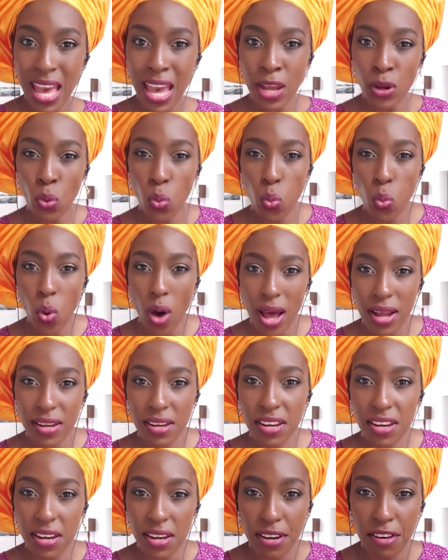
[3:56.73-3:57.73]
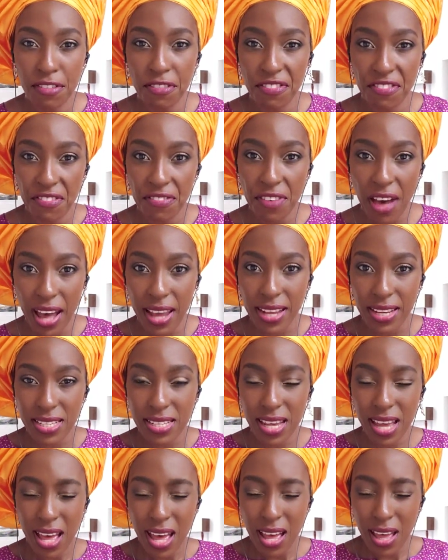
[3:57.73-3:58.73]
in one
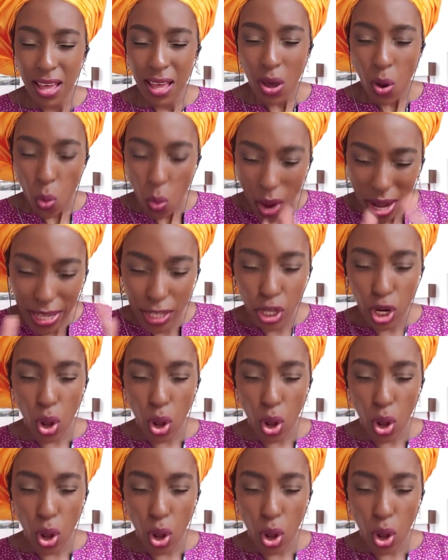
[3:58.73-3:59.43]
fight, one